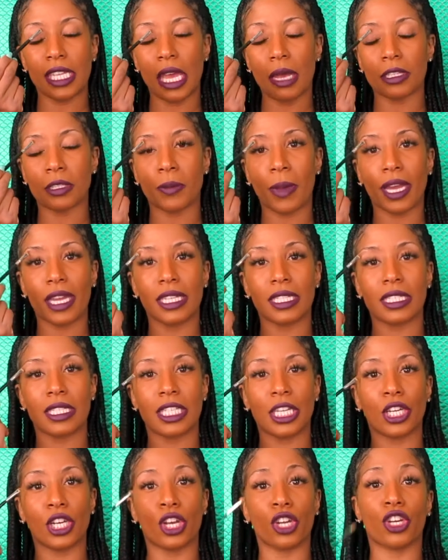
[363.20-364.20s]
helps my
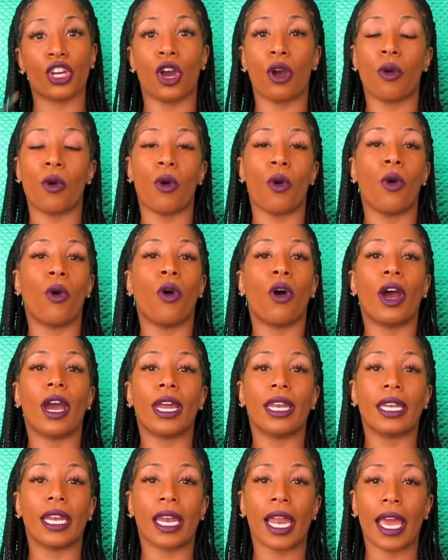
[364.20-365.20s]
concealer go
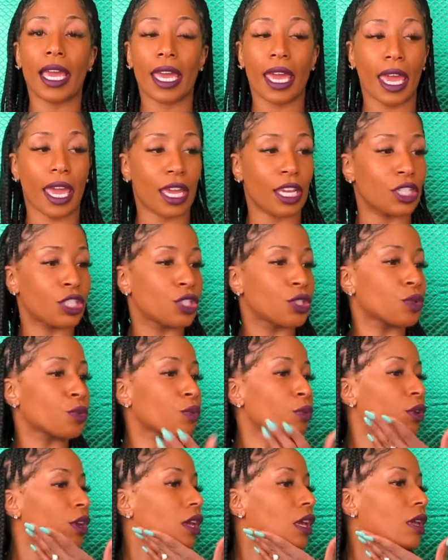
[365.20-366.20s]
on like a
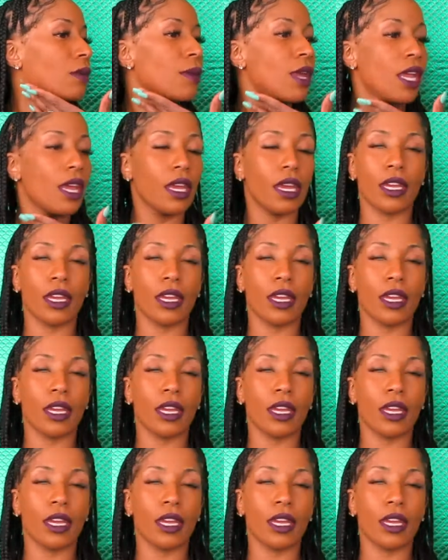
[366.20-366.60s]
dream.